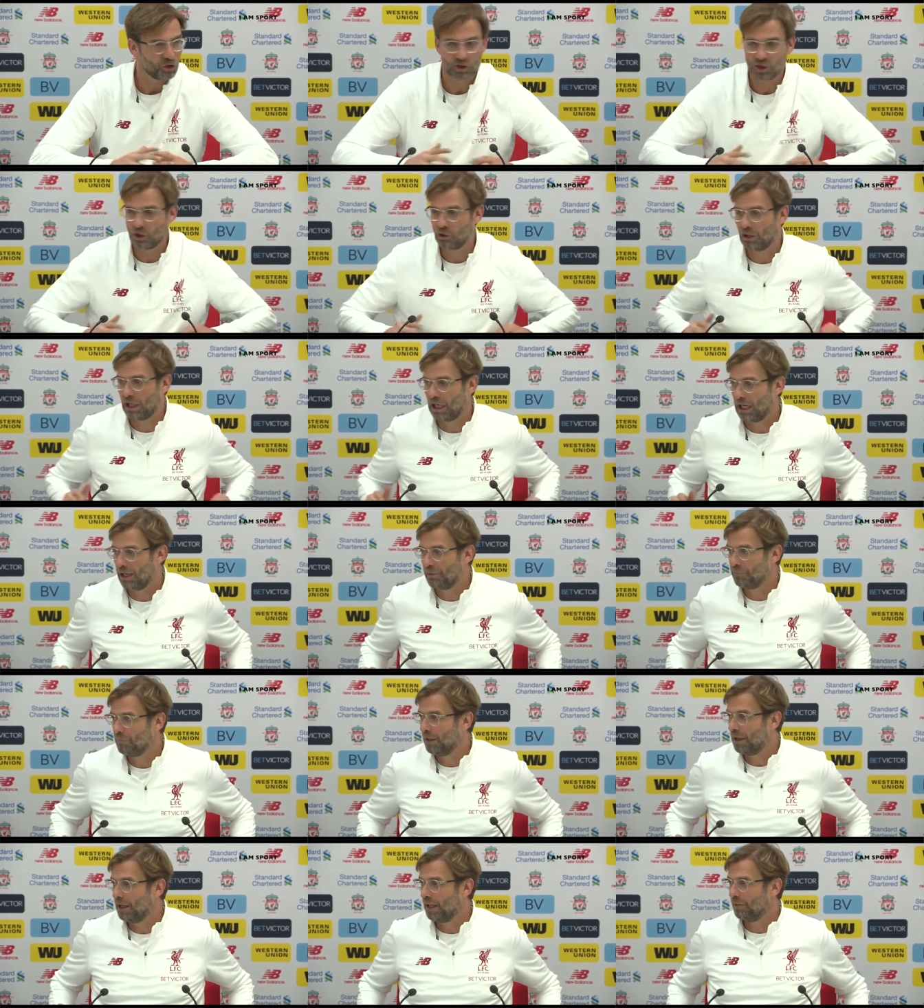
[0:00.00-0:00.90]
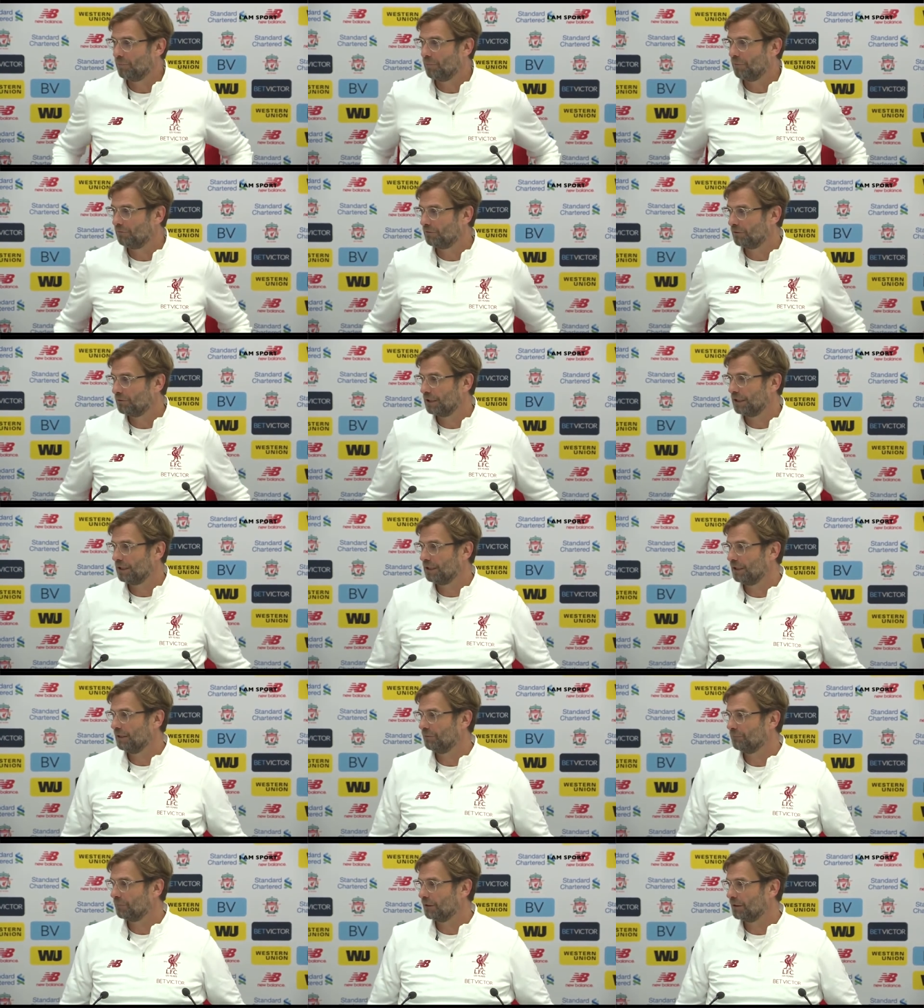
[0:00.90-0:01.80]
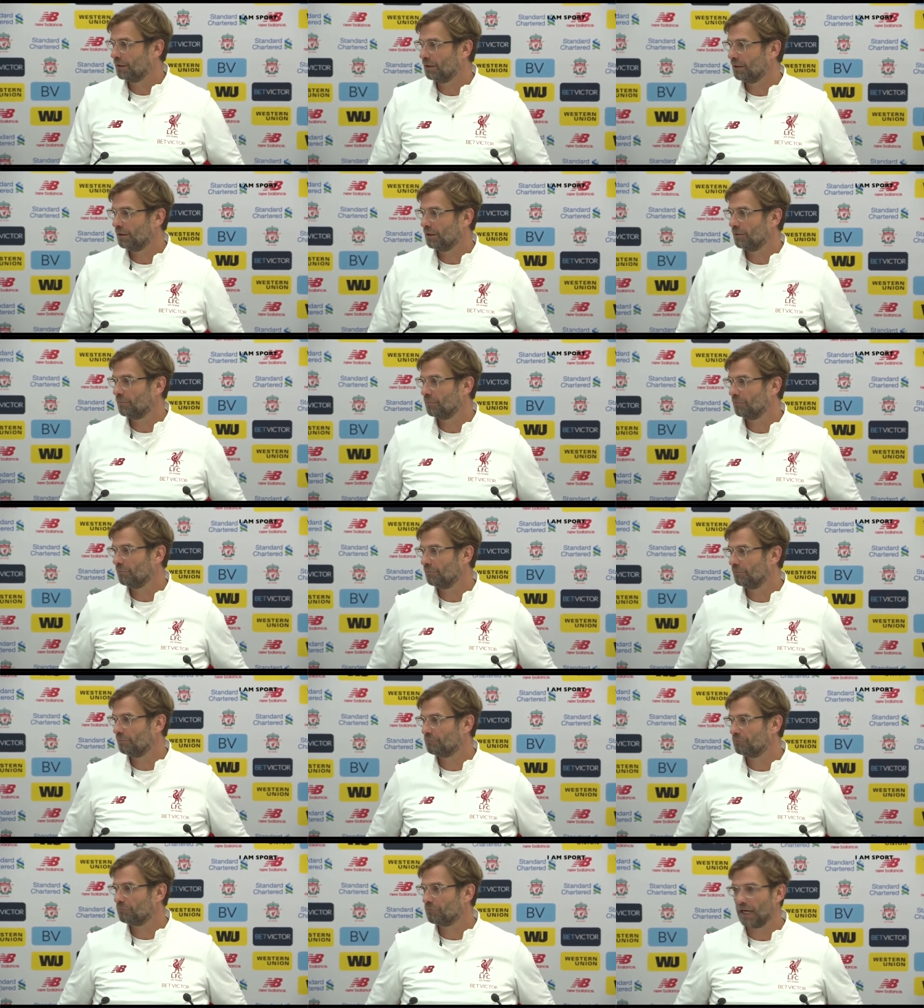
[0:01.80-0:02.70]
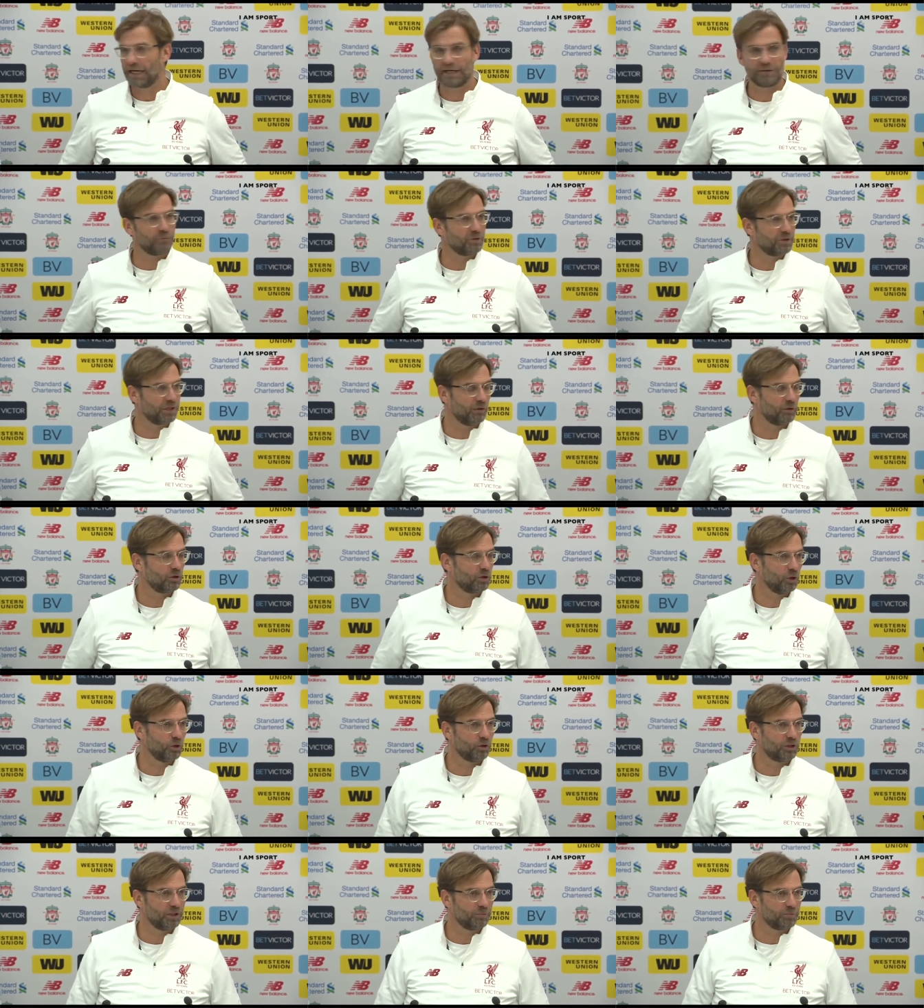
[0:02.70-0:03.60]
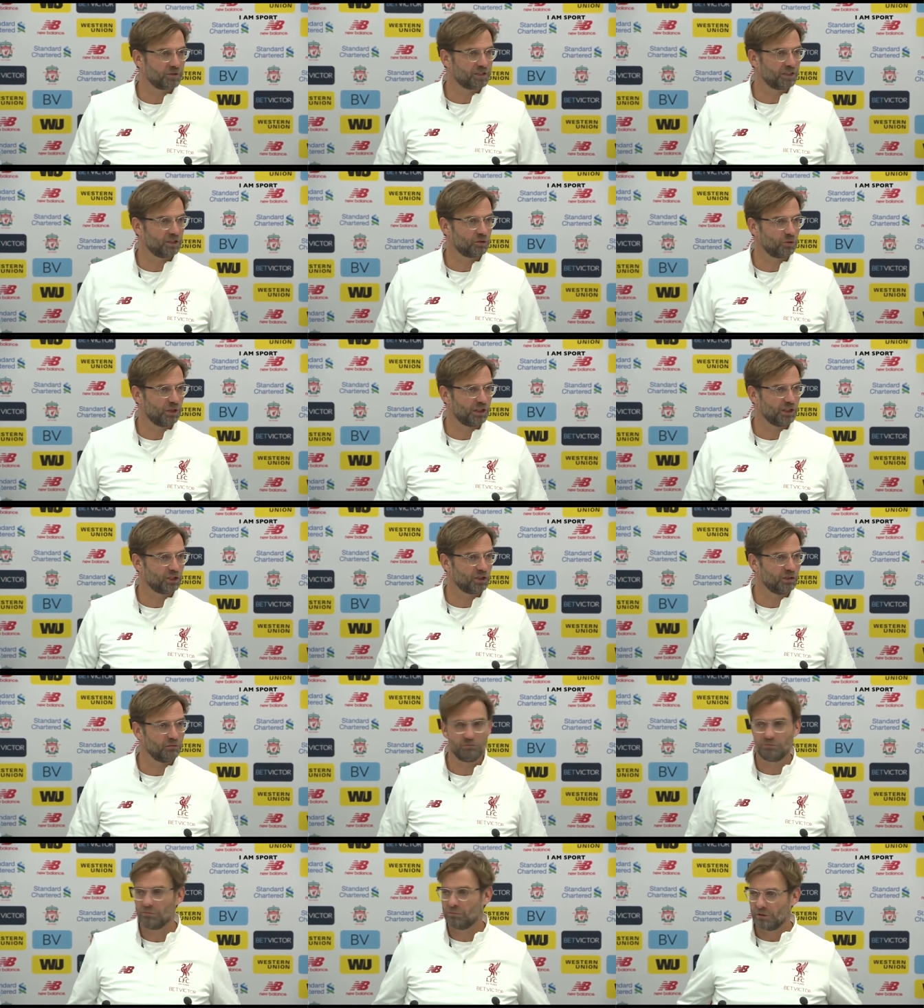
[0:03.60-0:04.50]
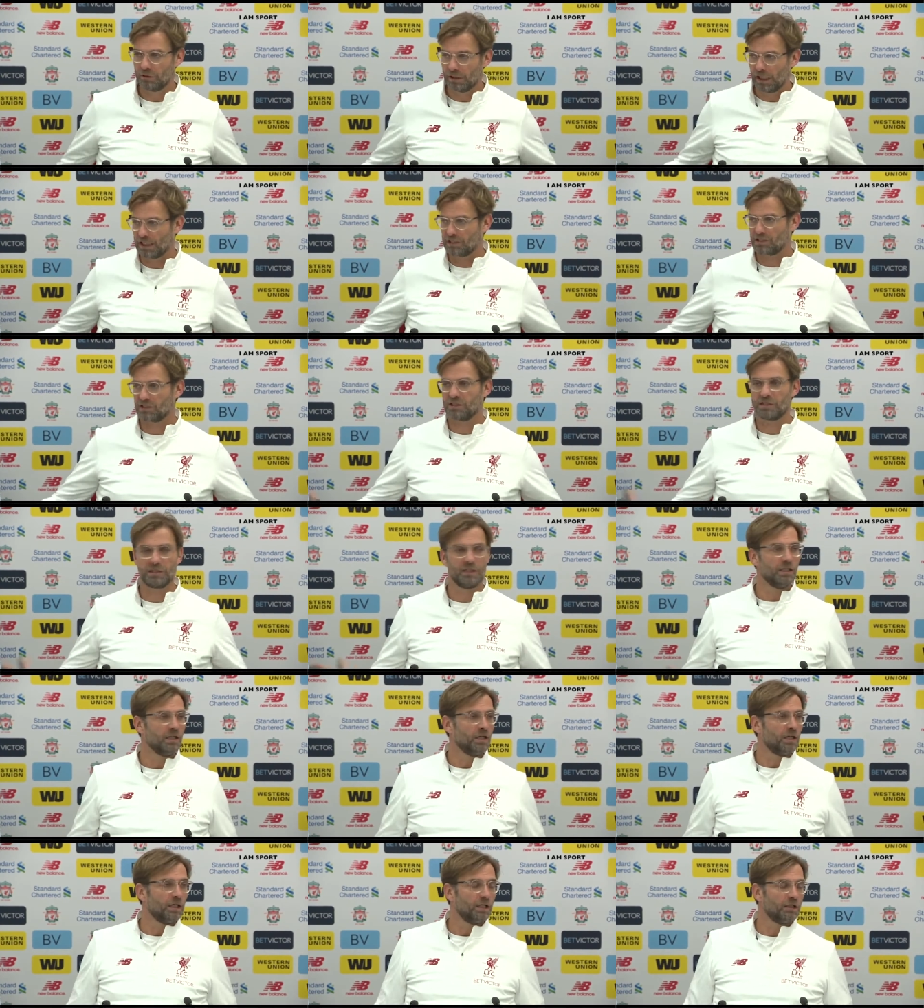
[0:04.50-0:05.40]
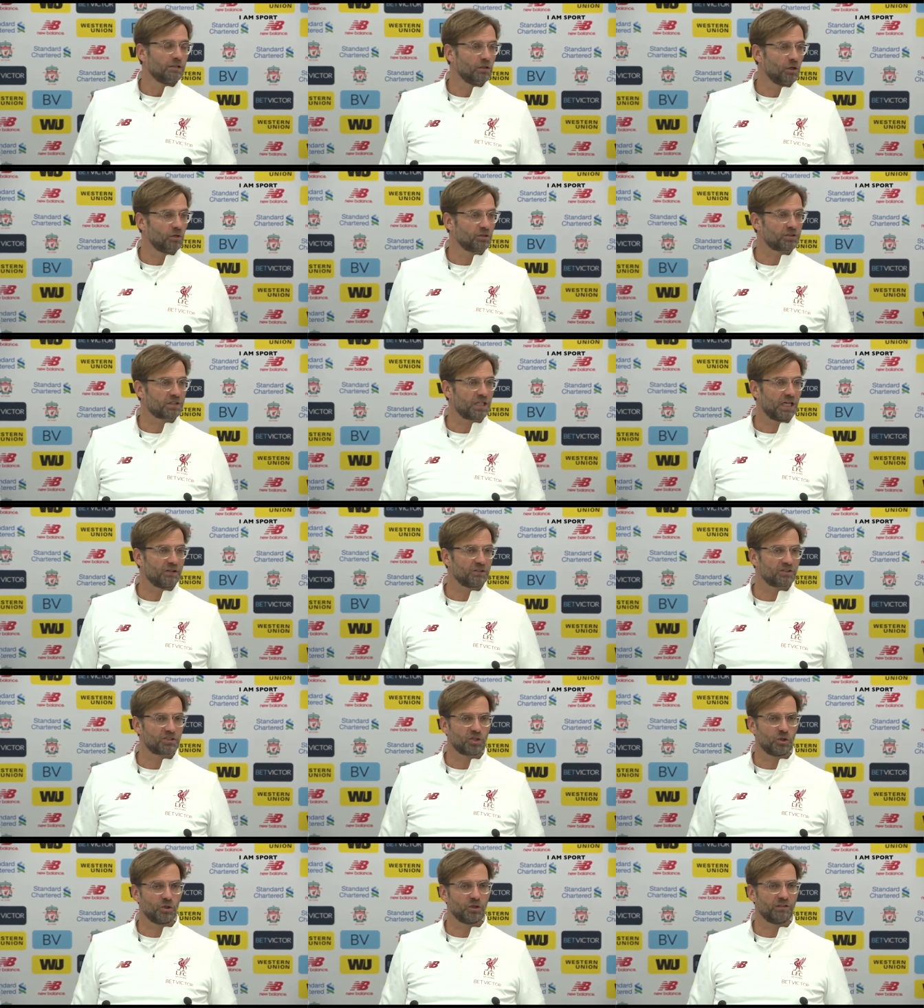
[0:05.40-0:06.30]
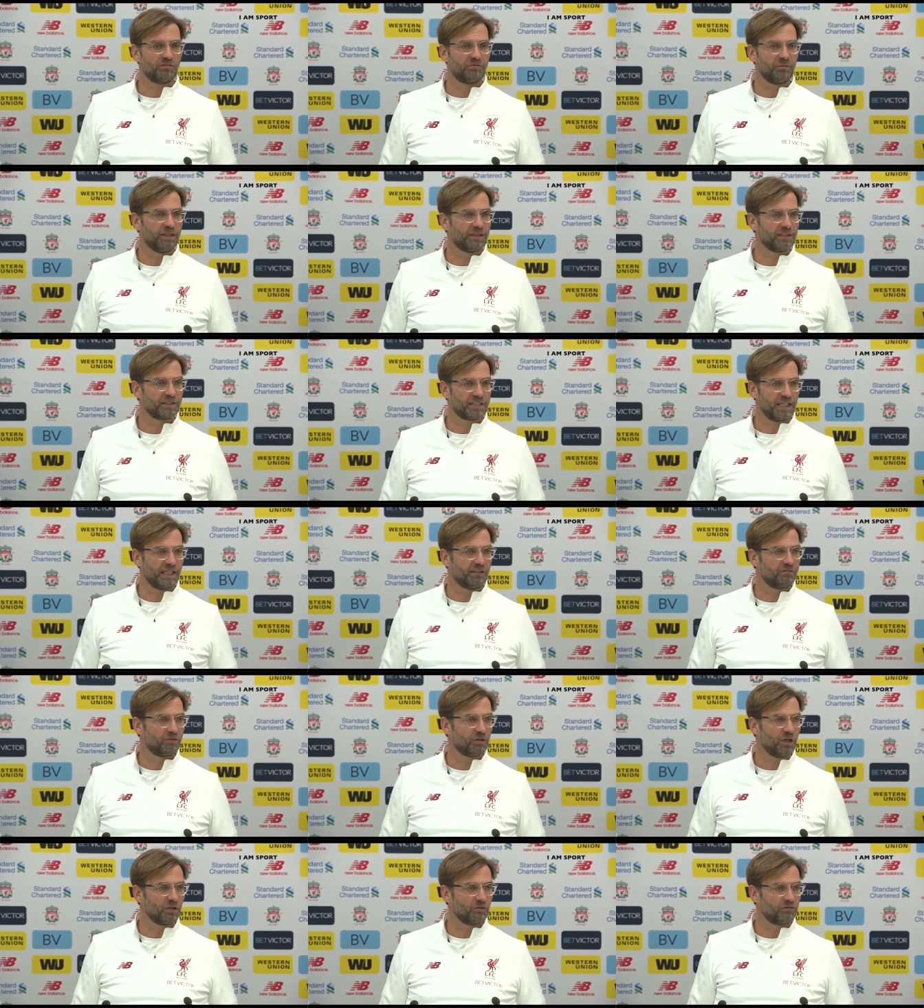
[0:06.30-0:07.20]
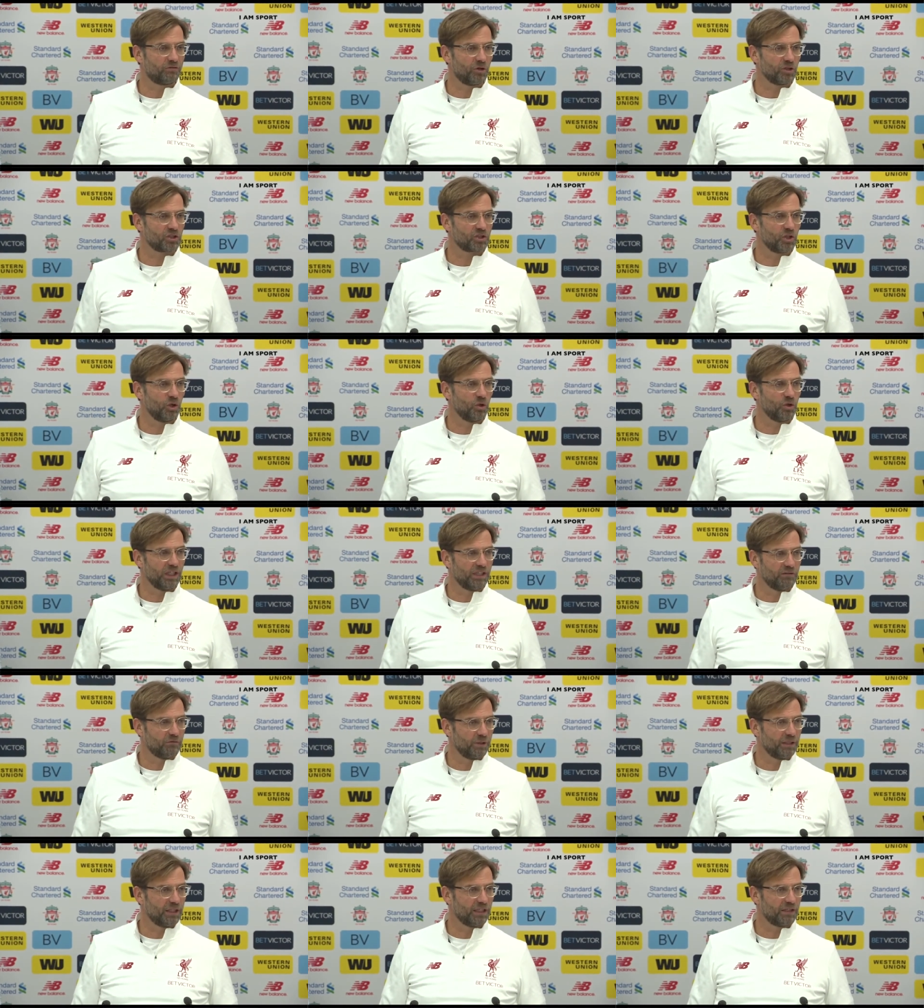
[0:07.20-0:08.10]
So I'm really fine with our goalkeeper situation. Yes, Lois Karius could have made a save around the first goal,